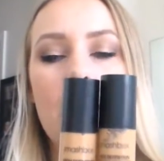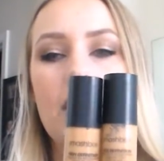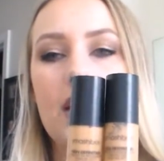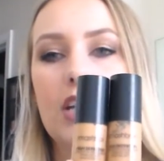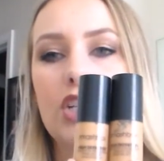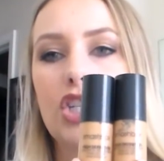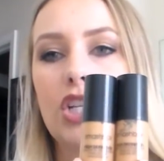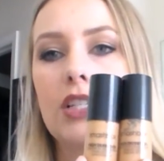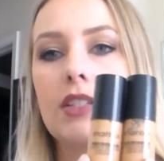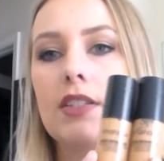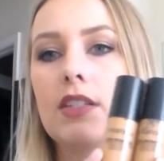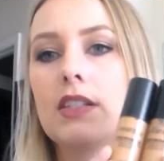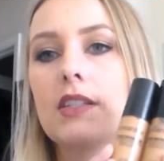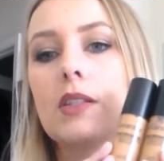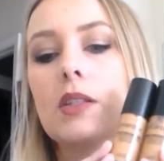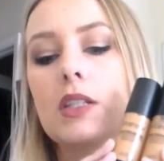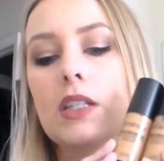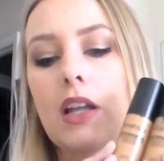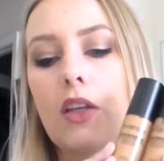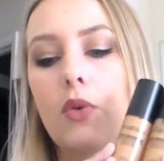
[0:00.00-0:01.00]
foundations.
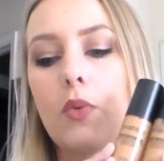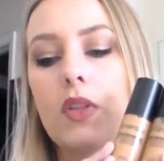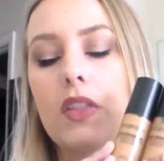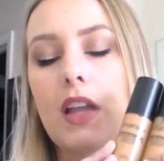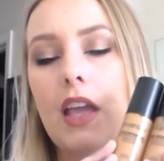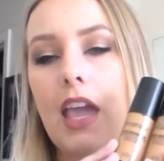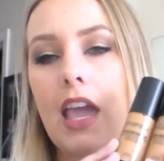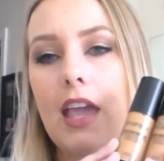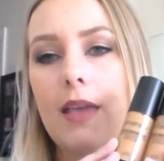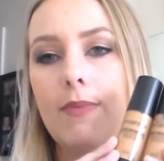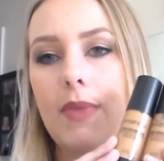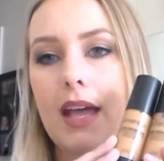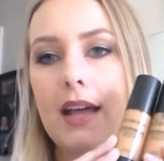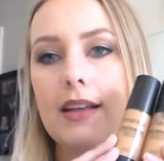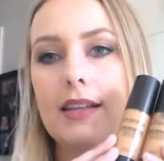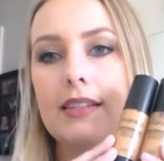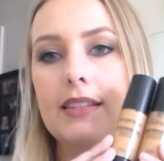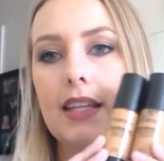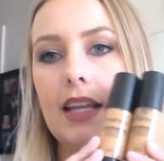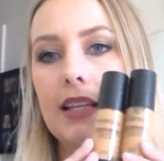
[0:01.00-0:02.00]
This is another one that came
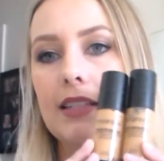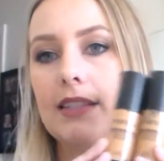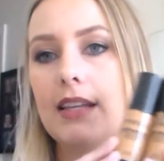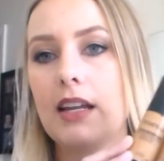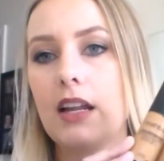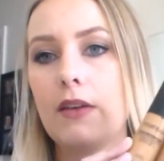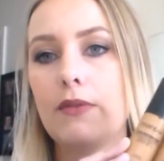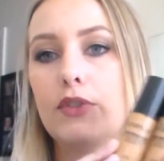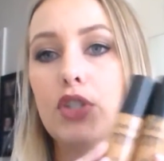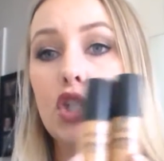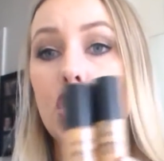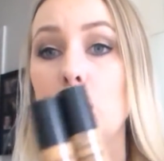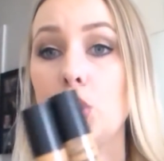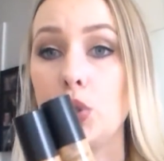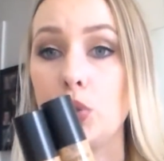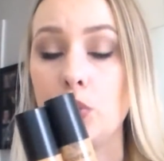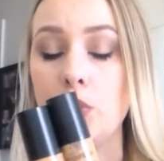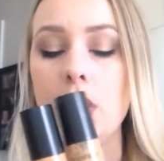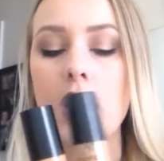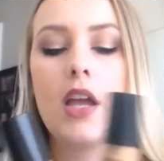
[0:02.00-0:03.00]
as a set of
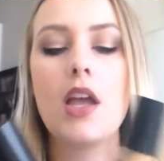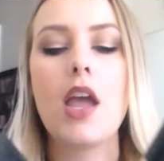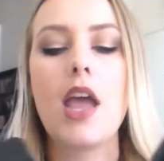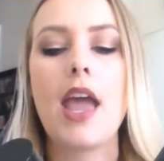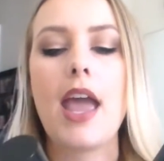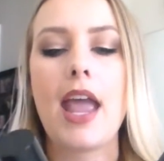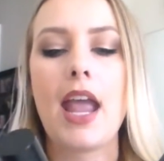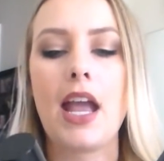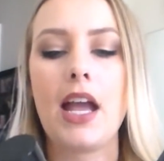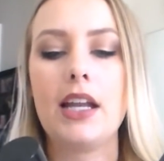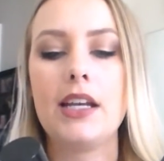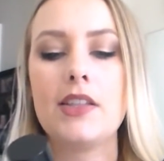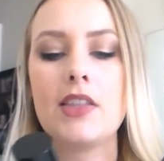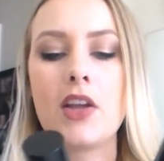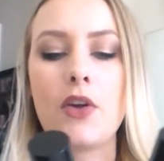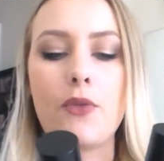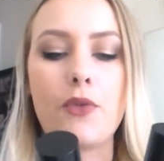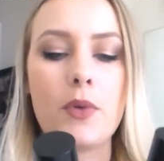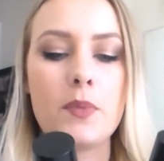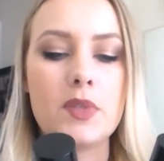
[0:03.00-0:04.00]
two, and
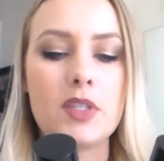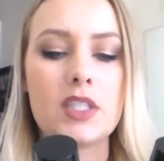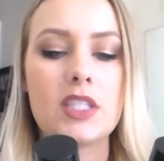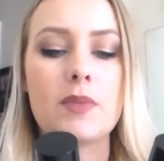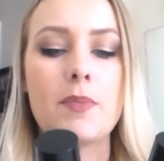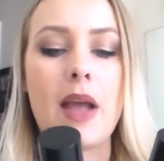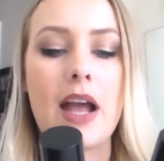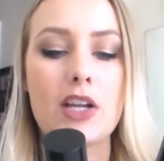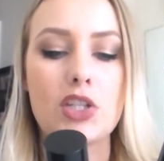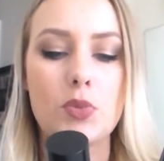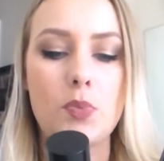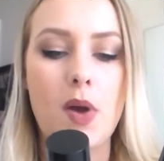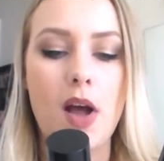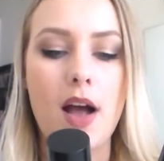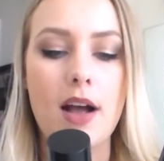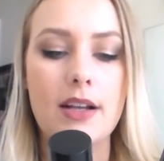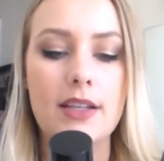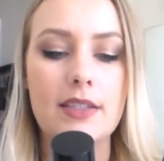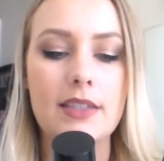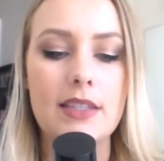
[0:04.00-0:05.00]
they're from
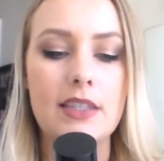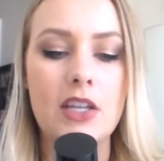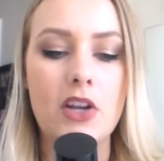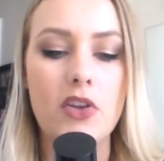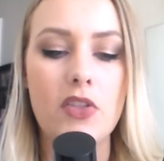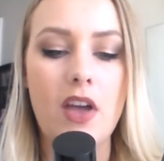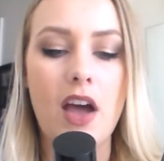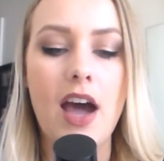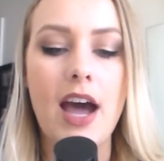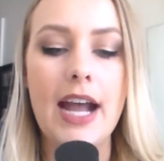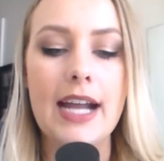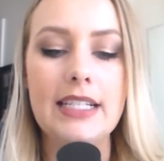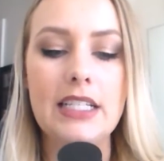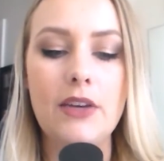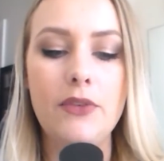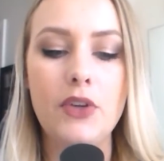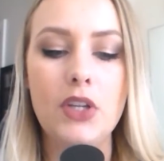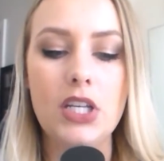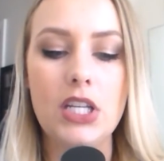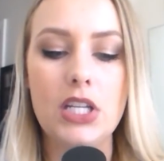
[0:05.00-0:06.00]
Smashbox. They're the High
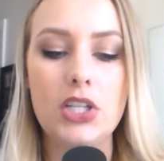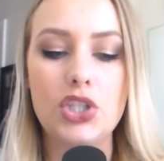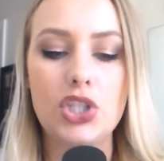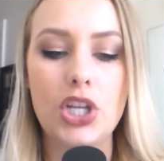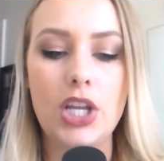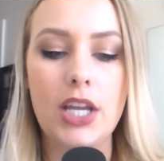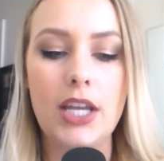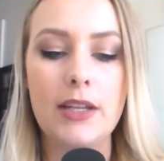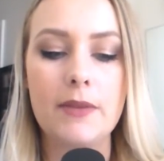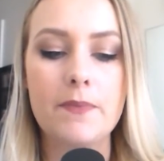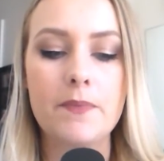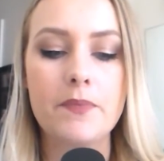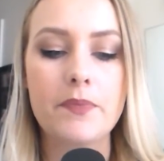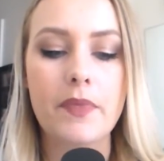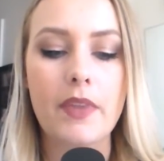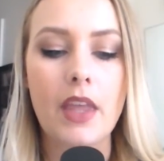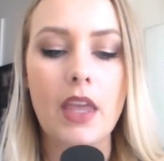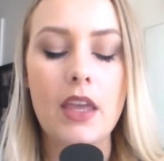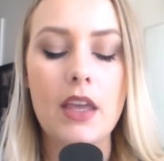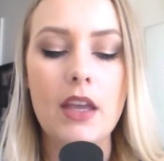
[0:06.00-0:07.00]
Definition
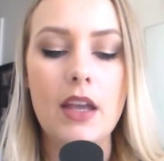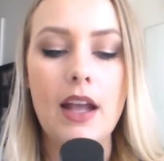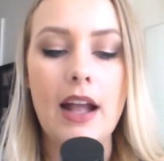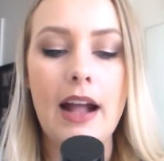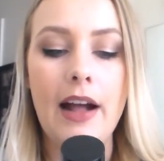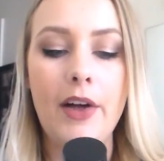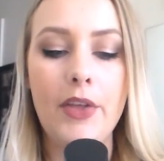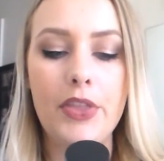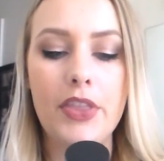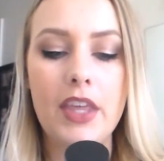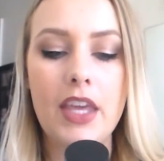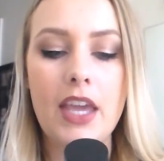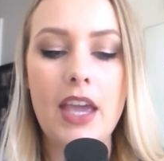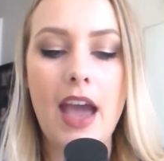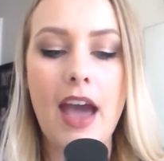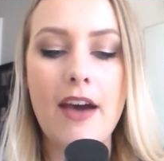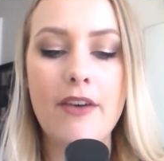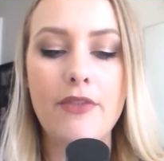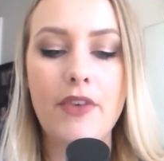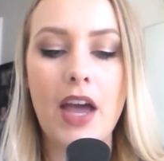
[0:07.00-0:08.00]

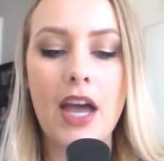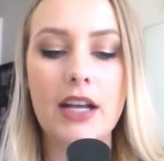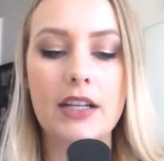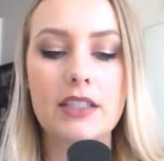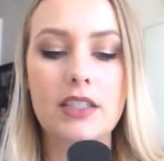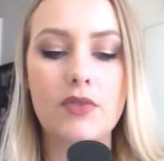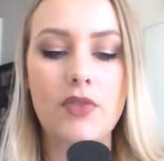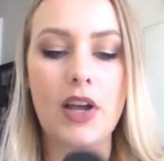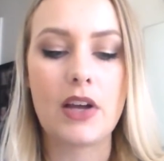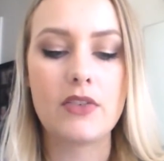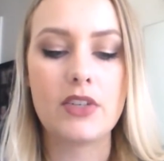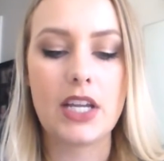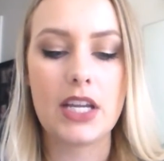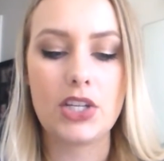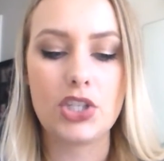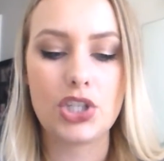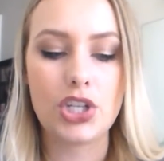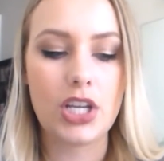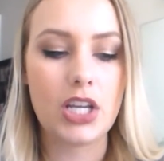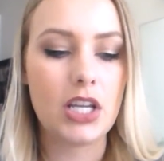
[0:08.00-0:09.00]
Healthy FX
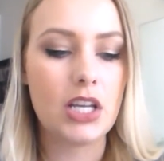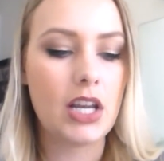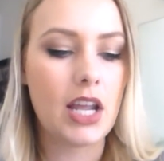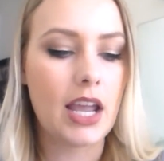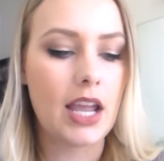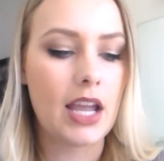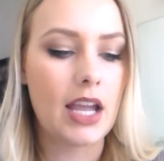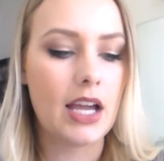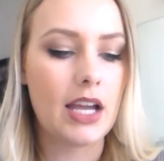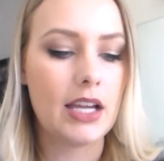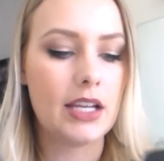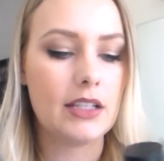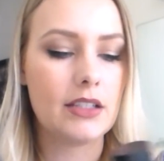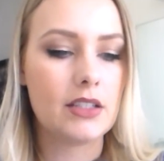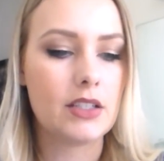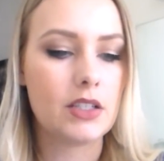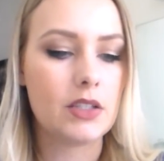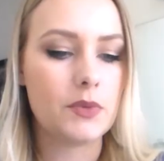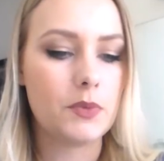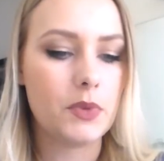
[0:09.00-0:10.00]
Foundation,
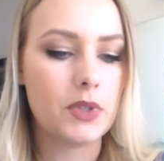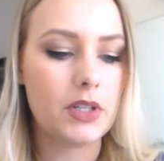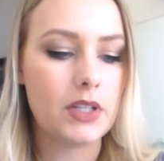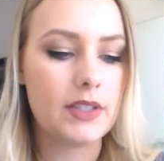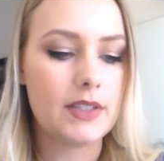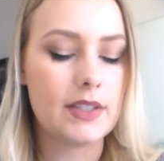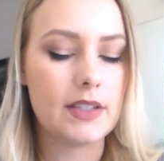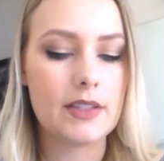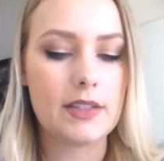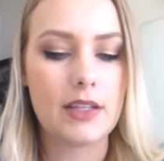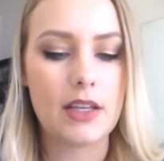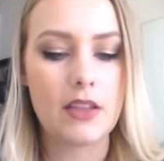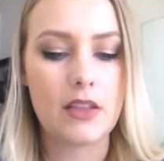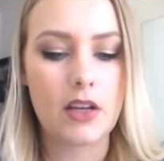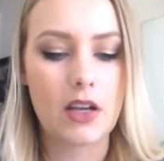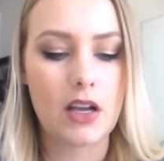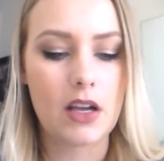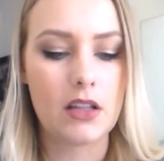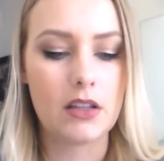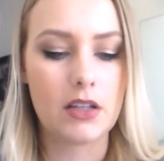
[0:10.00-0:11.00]
and where does it say
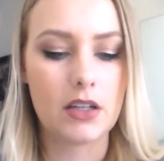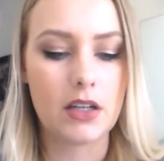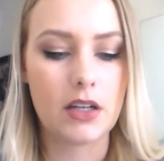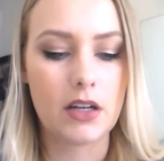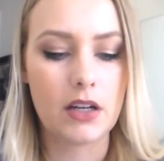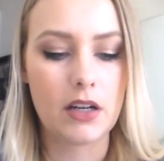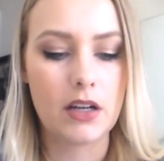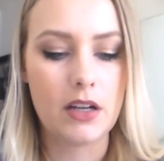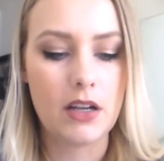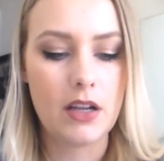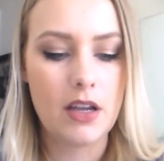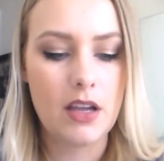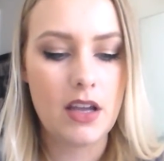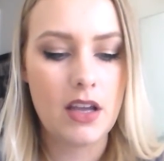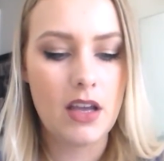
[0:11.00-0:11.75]
the color?